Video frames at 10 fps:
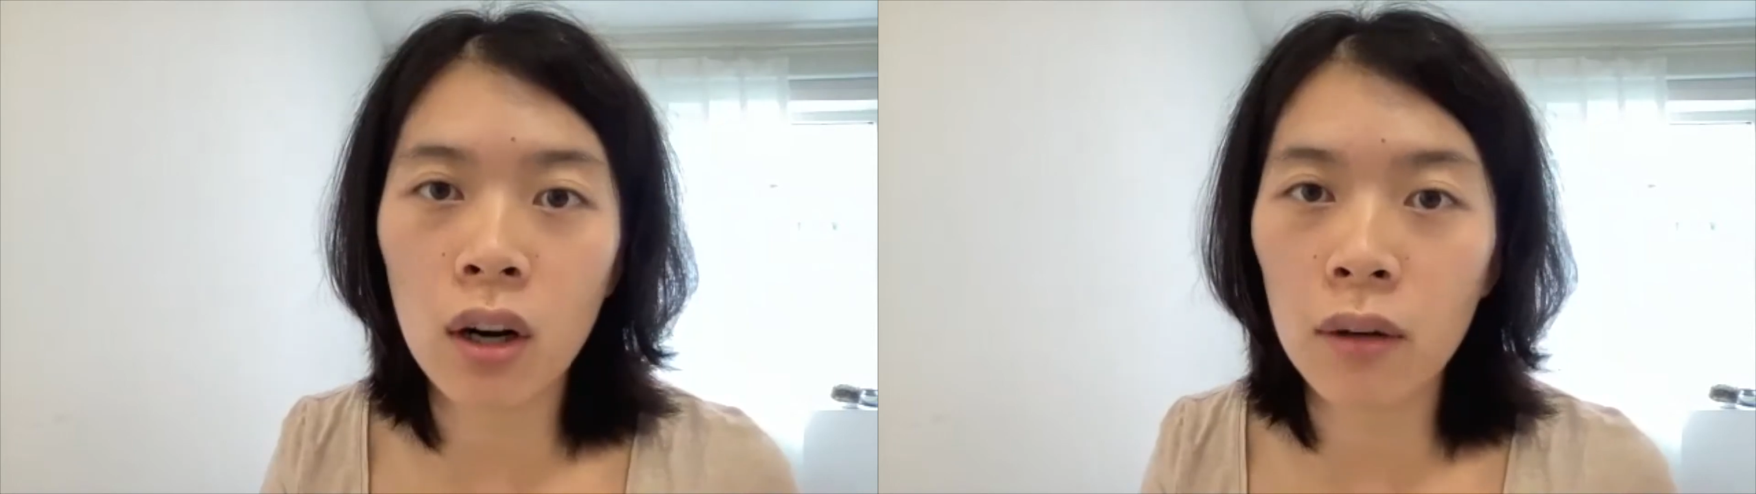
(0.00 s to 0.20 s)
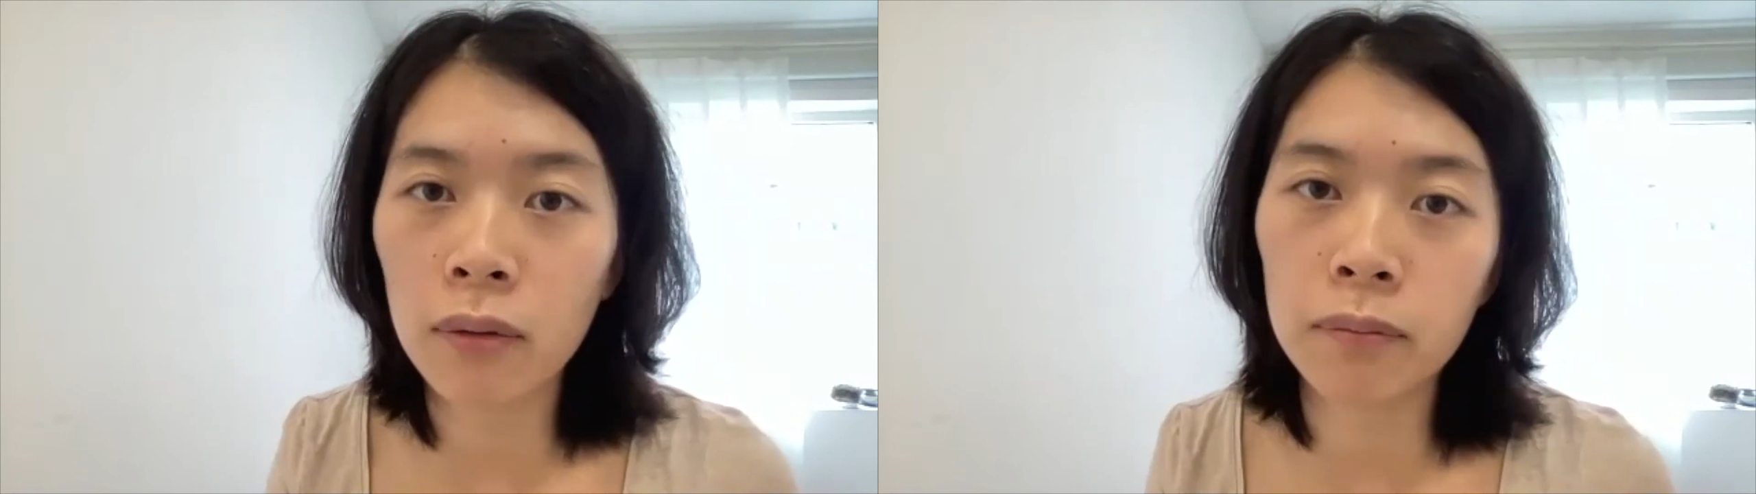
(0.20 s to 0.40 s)

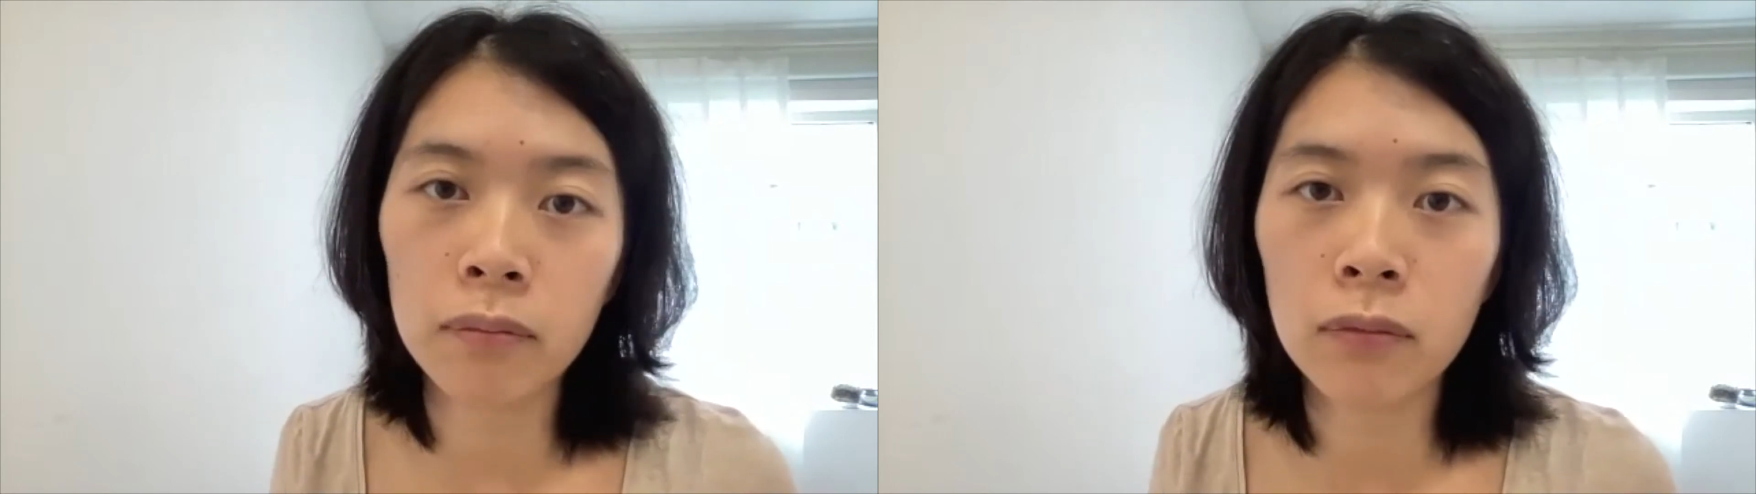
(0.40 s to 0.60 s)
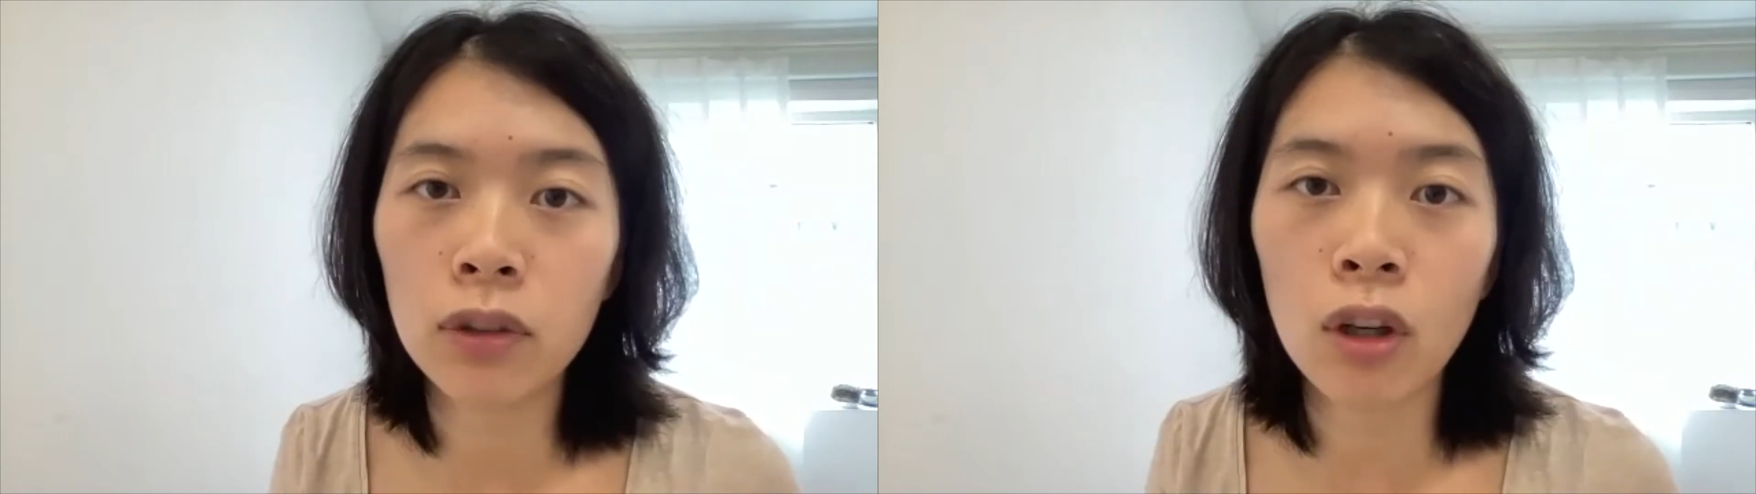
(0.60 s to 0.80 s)

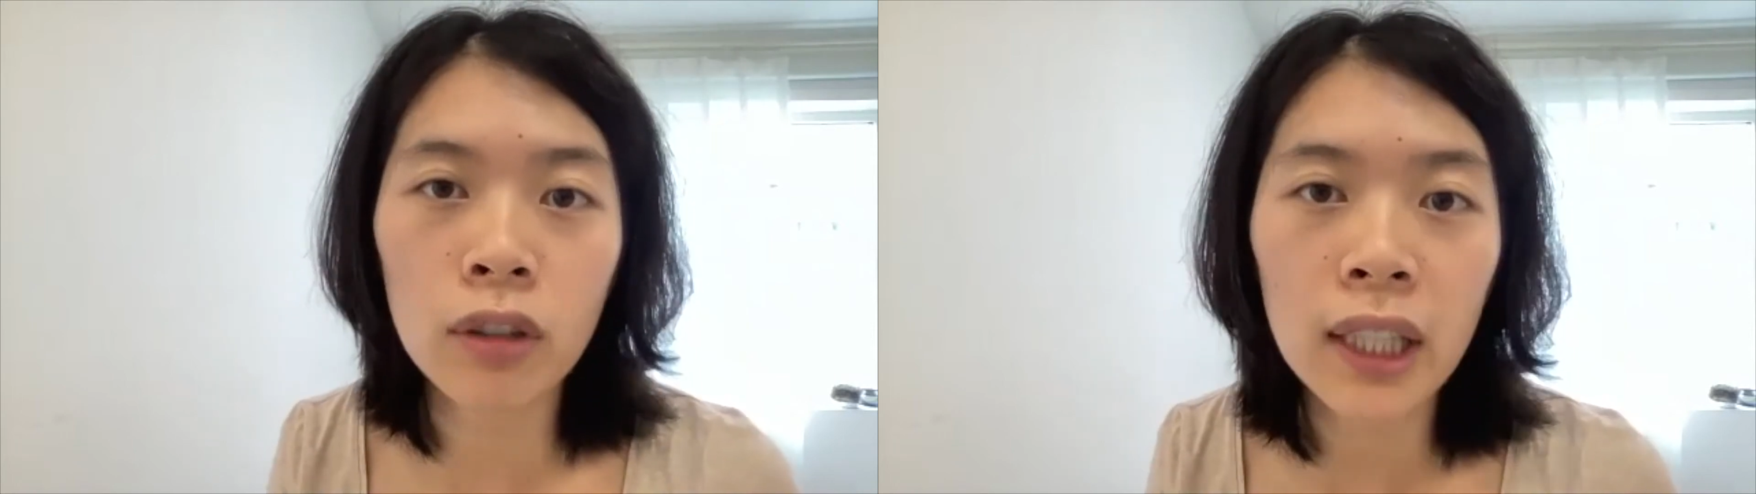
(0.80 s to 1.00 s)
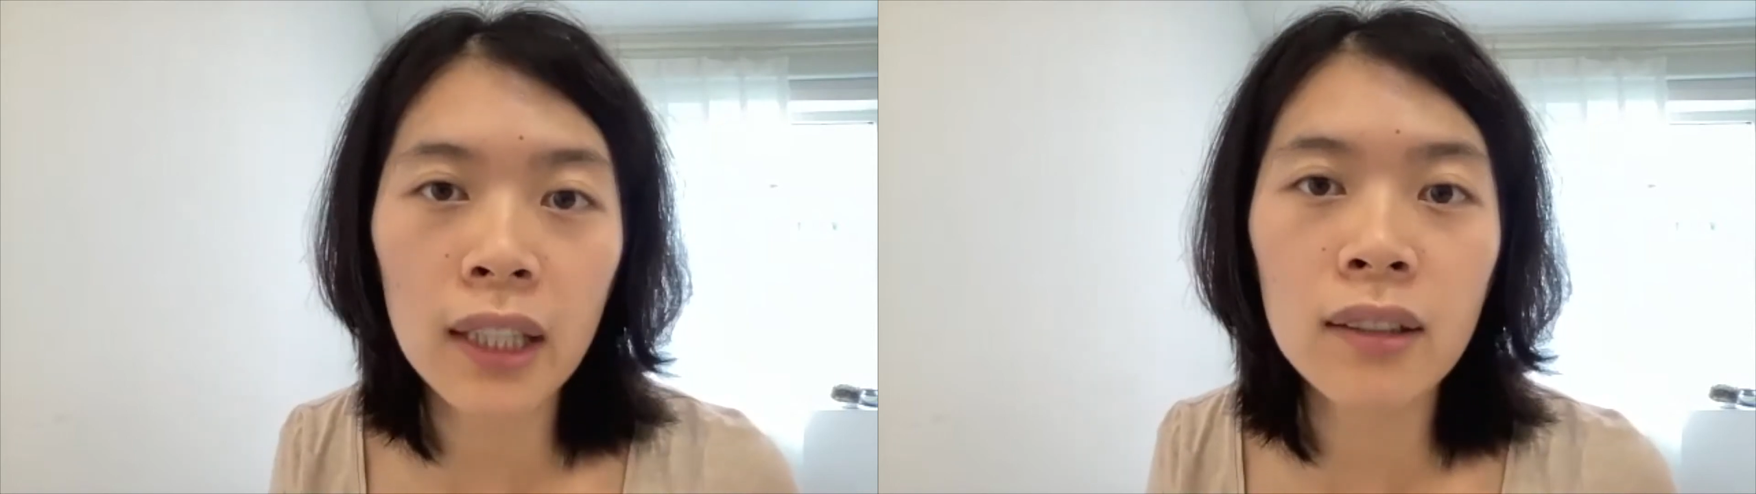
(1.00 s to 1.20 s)
on
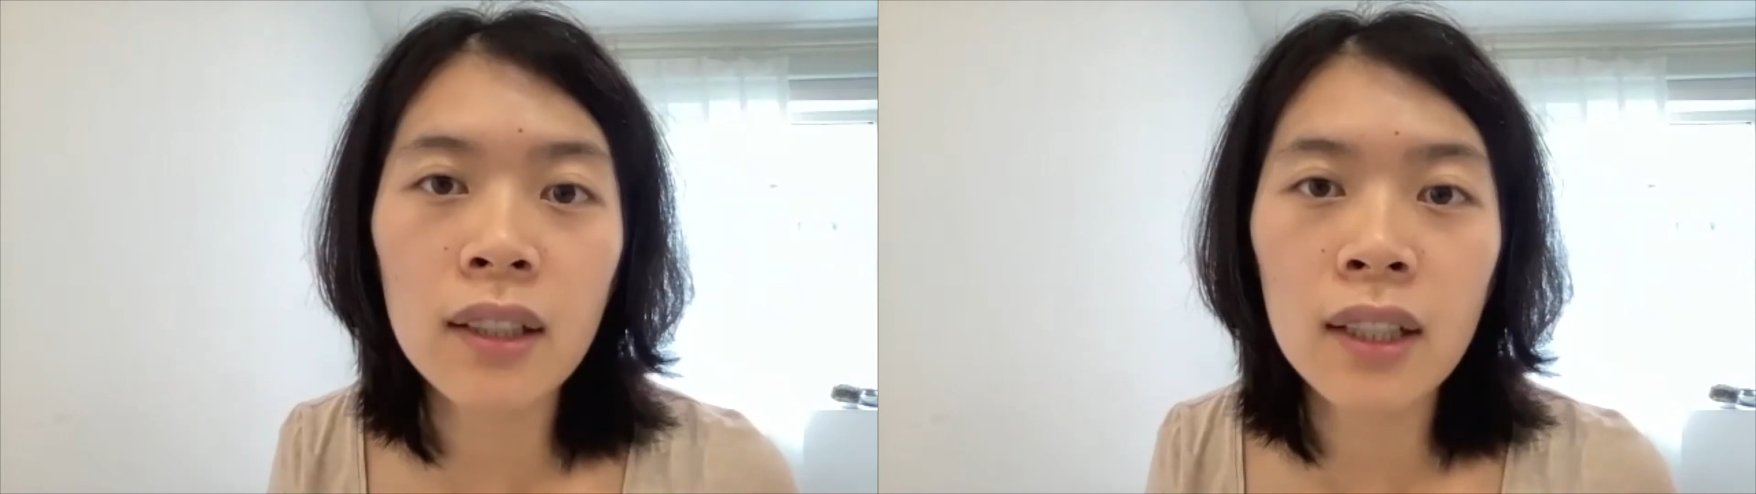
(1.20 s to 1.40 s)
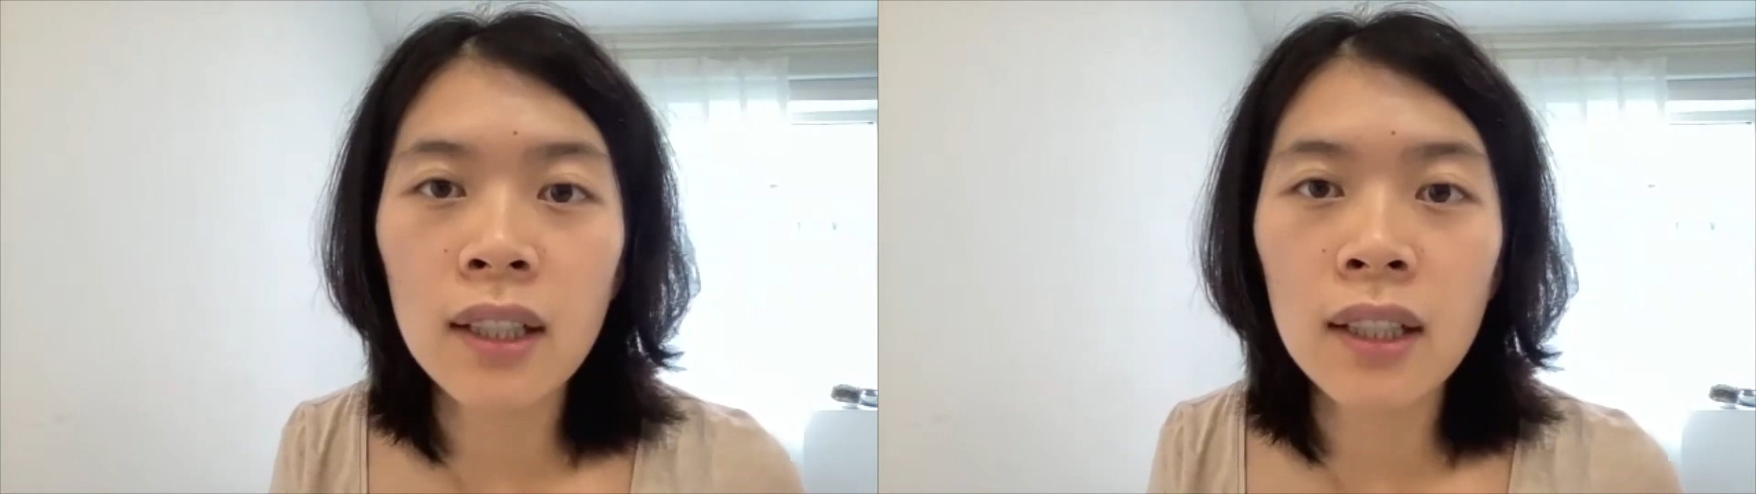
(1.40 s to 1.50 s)
Douyin,